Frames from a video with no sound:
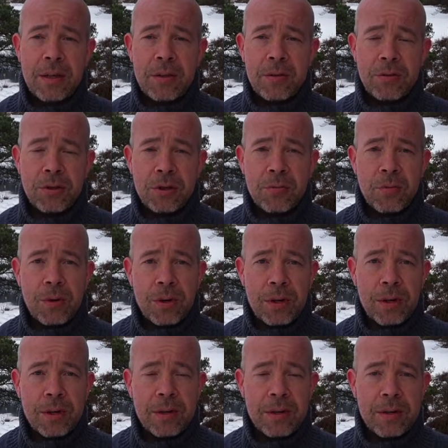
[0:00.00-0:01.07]
Just want
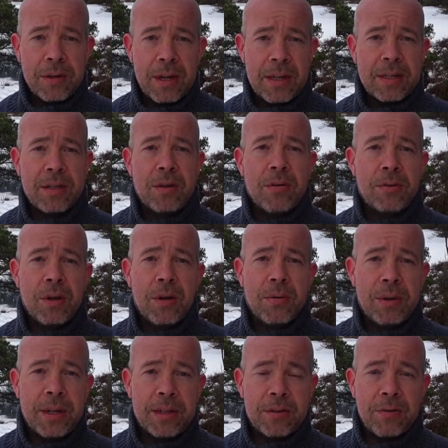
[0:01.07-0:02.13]
to test out how it
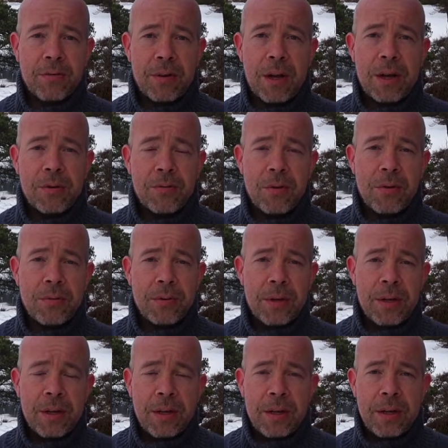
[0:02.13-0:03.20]
is to fly a drone,
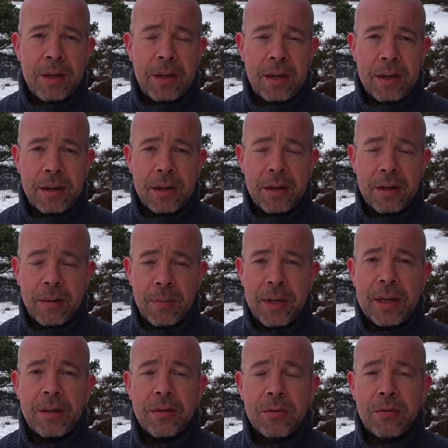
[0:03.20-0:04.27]
and the
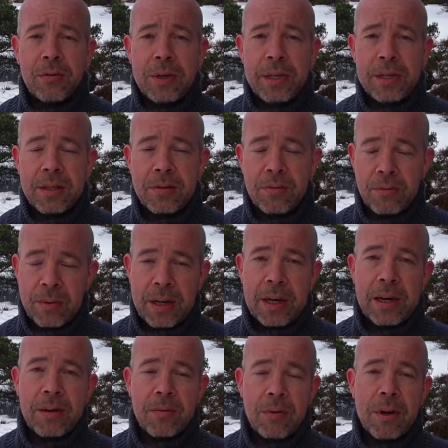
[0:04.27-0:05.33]
Mini 2 is really
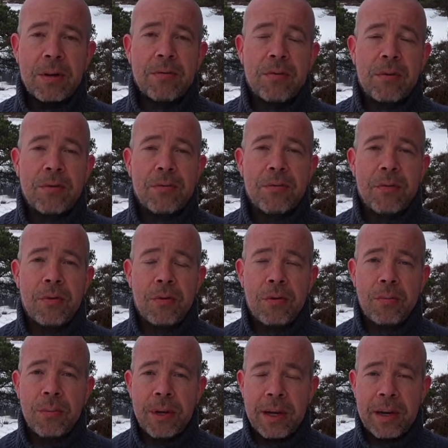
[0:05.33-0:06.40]
the right drone for
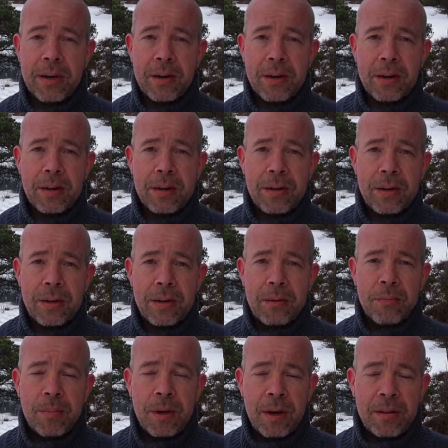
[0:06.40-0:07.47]
beginner,
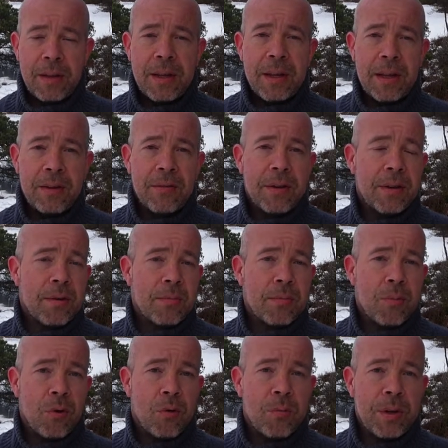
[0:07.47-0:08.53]
but I think even
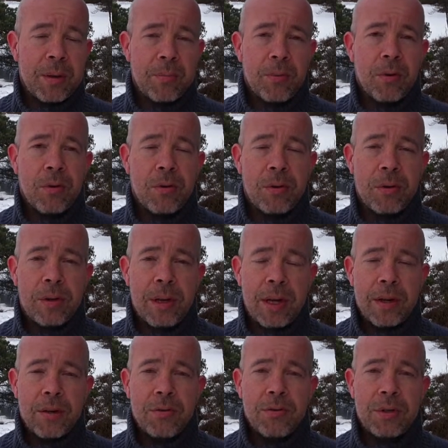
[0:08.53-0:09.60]
pro people
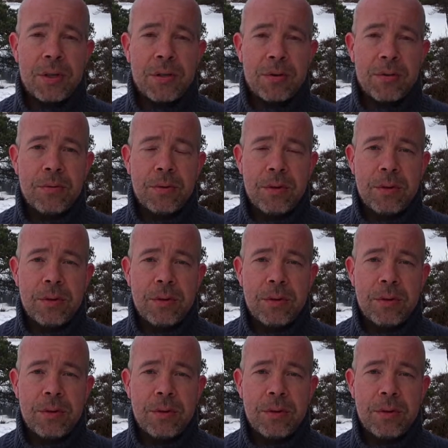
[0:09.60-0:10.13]
can use it too.